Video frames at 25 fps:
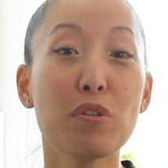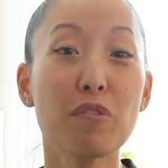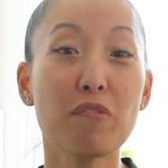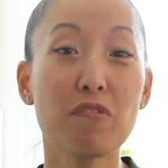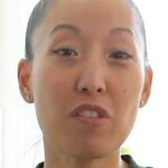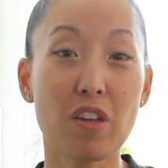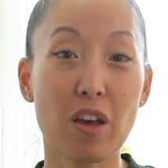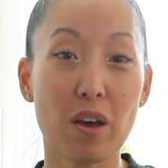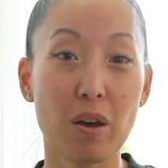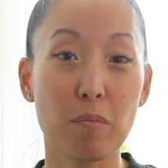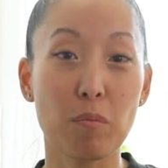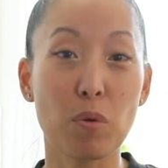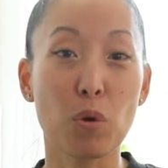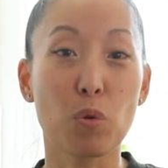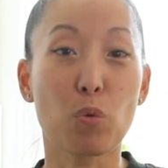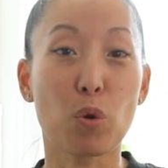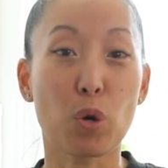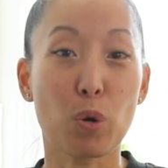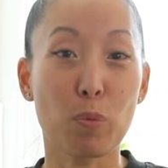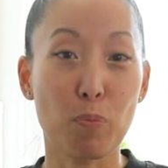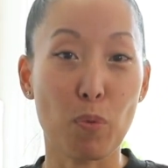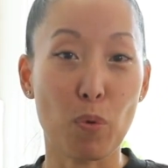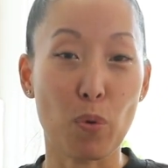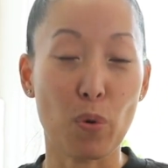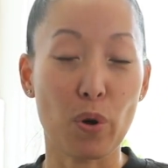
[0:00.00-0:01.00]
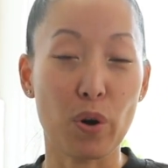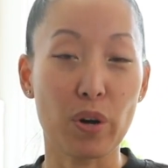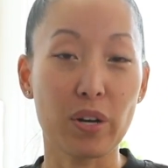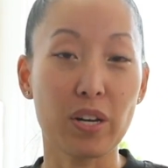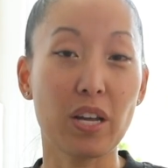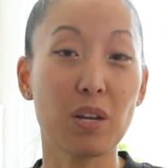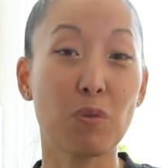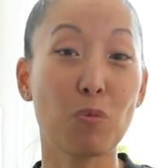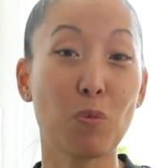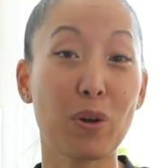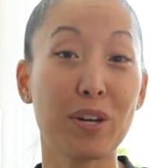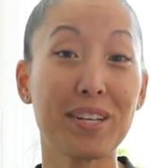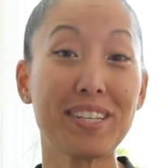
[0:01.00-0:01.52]
of them were born
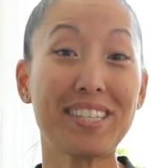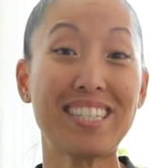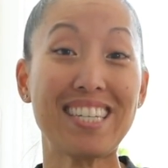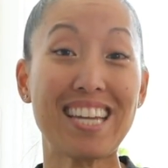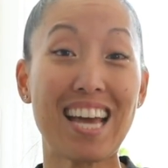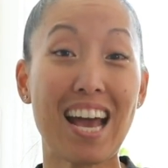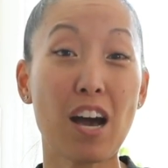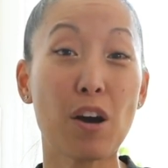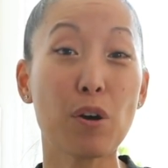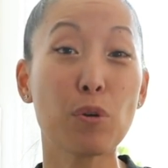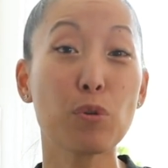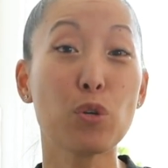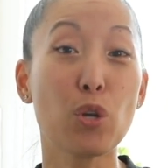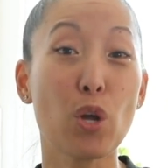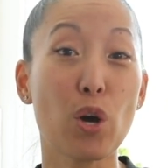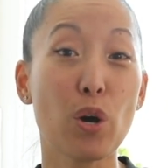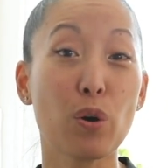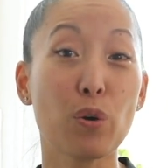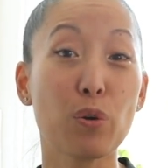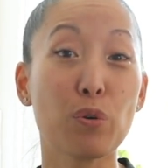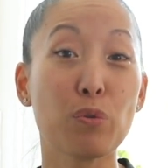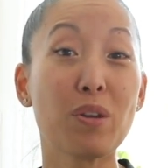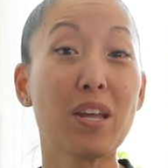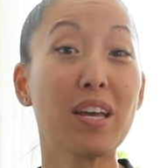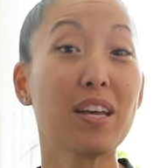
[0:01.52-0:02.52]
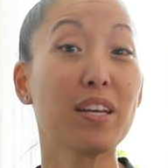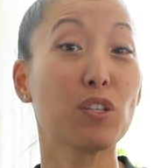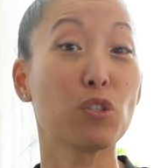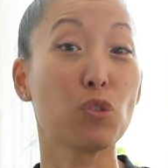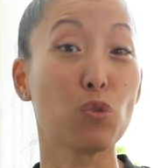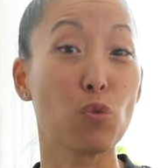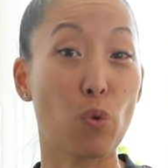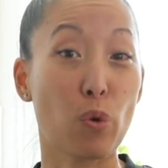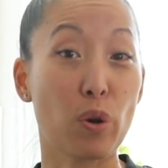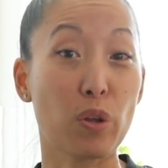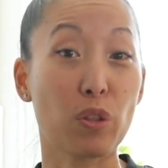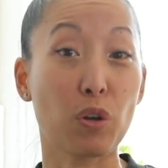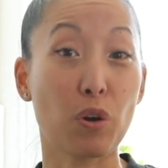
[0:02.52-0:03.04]
in what is now known as
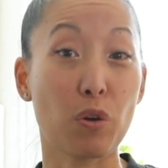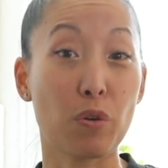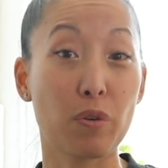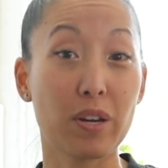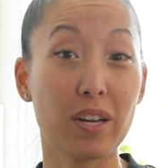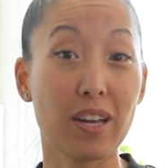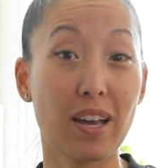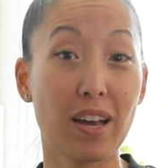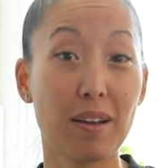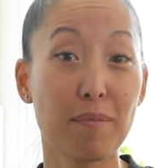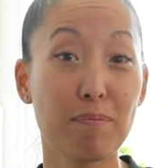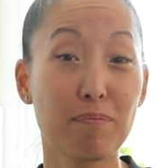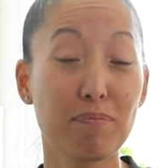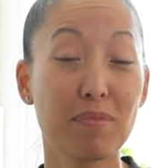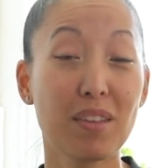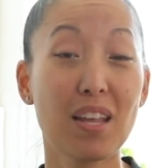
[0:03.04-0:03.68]
North Korea.